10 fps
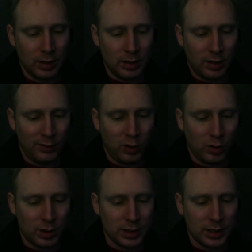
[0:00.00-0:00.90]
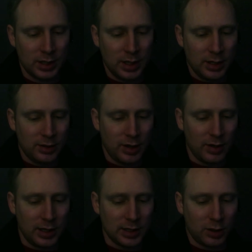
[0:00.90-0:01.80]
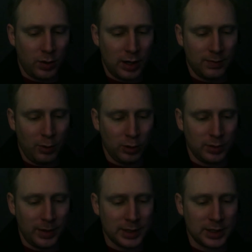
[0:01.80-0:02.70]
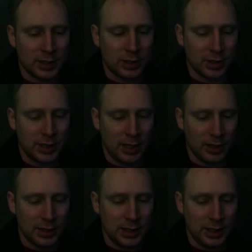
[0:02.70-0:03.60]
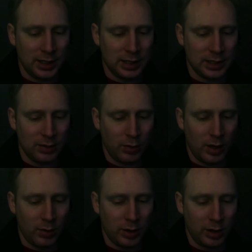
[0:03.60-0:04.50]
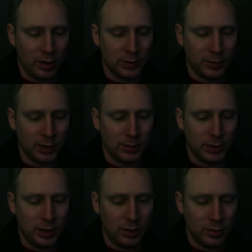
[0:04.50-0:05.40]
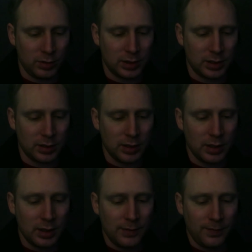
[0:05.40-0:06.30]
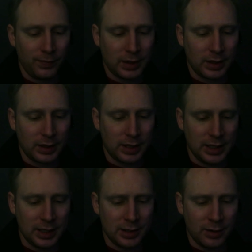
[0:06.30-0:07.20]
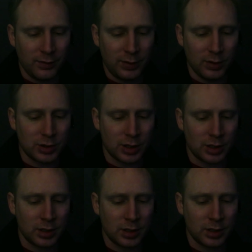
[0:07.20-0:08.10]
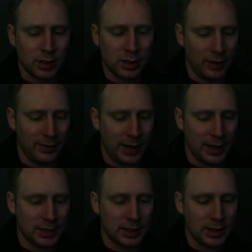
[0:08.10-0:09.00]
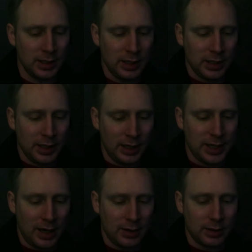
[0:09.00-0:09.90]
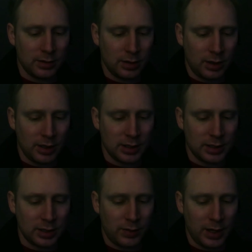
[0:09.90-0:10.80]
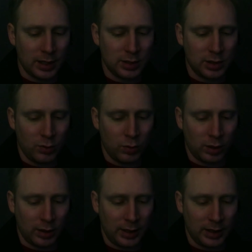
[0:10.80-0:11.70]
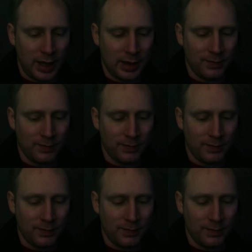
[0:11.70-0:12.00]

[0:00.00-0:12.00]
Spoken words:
Of course. Now that he's acquired both of my sister's talents, he needs the wherewithal to put them to use. Can he see his own future? Ava asked. I doubt it. Arius's rants don't work like that.